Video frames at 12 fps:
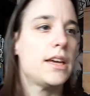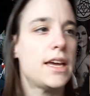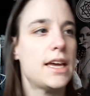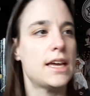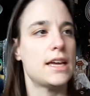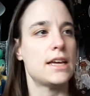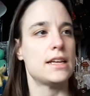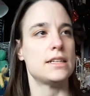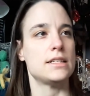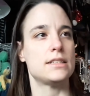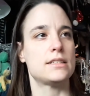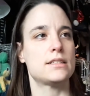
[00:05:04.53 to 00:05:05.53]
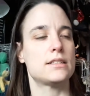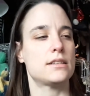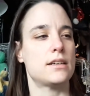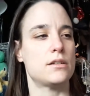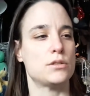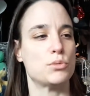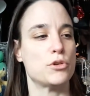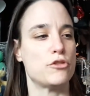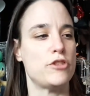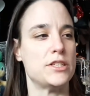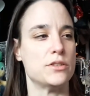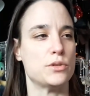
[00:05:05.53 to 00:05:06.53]
And that was one of the
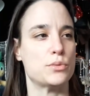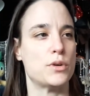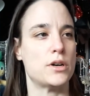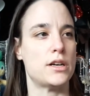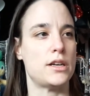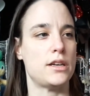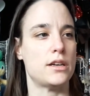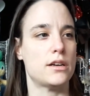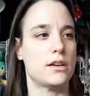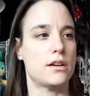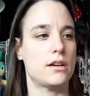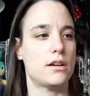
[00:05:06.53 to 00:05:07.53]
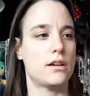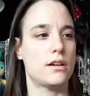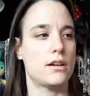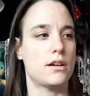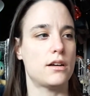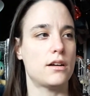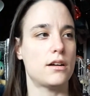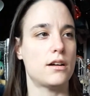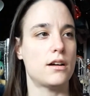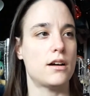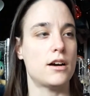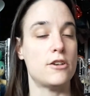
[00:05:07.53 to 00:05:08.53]
reasons why
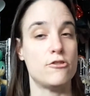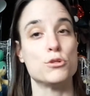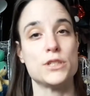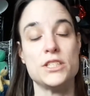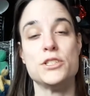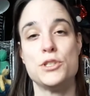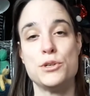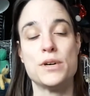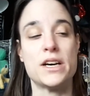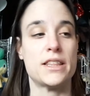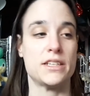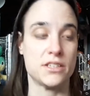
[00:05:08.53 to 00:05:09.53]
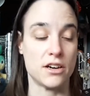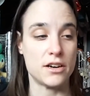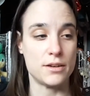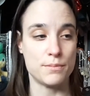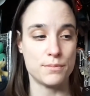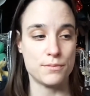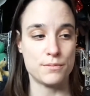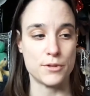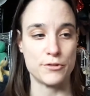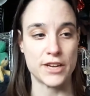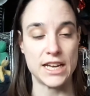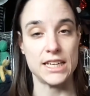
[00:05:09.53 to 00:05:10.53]
I wanted to do it at the time
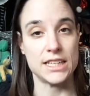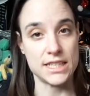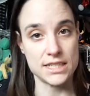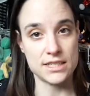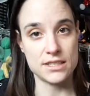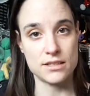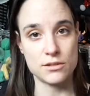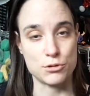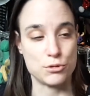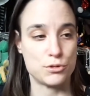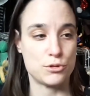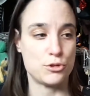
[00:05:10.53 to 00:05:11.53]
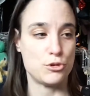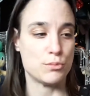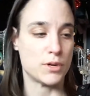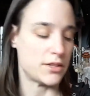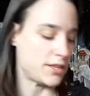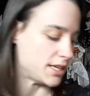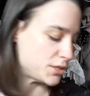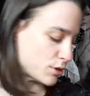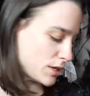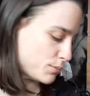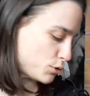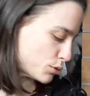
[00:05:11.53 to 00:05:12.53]
of getting this, because it was during the
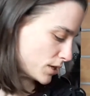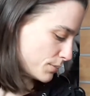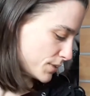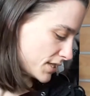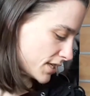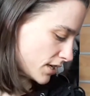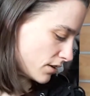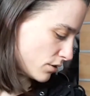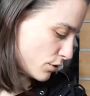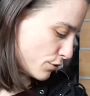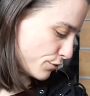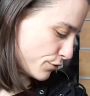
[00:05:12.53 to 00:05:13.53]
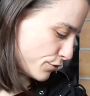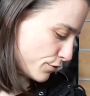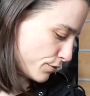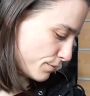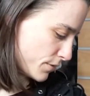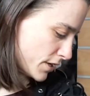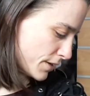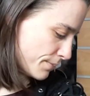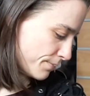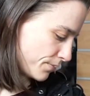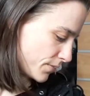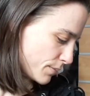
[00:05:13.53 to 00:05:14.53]
20% off
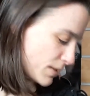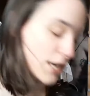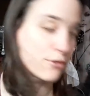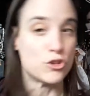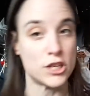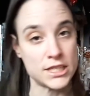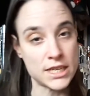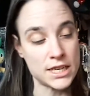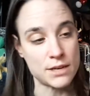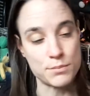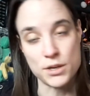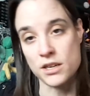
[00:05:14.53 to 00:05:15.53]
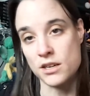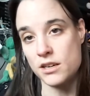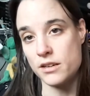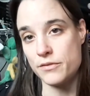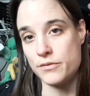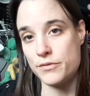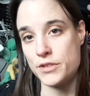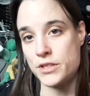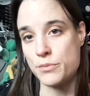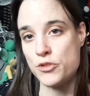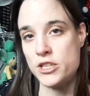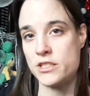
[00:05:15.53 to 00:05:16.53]
Black Friday, but for
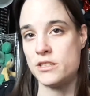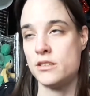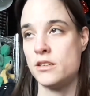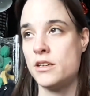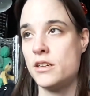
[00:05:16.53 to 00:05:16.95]
some reason